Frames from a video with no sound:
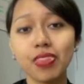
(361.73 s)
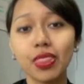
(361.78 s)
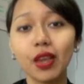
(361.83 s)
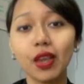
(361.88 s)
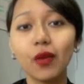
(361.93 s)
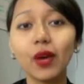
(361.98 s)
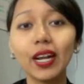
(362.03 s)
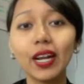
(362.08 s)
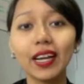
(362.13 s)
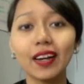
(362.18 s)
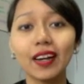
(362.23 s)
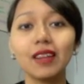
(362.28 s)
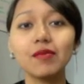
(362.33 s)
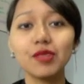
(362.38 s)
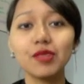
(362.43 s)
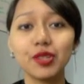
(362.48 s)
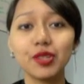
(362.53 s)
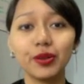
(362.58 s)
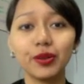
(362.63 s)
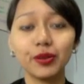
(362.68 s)
when it comes
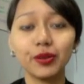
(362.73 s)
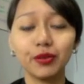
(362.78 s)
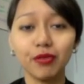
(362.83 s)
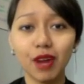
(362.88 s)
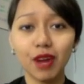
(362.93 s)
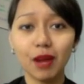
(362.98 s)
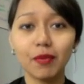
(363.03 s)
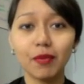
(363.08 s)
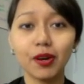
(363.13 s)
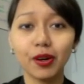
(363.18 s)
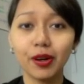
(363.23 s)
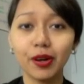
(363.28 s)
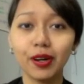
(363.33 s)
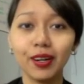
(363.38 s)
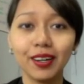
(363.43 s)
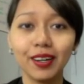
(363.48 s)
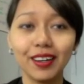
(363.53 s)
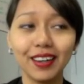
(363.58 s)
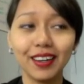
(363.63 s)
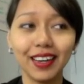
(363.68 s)
to grammar
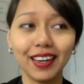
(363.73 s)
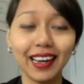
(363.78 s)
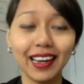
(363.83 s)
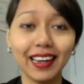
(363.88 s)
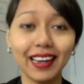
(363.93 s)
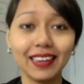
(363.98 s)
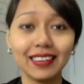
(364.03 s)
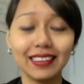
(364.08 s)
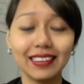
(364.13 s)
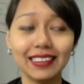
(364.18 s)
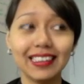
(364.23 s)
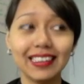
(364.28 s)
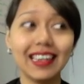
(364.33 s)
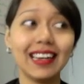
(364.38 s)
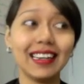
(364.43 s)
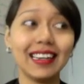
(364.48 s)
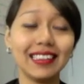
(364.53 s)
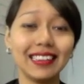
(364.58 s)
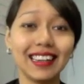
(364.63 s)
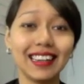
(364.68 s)
and the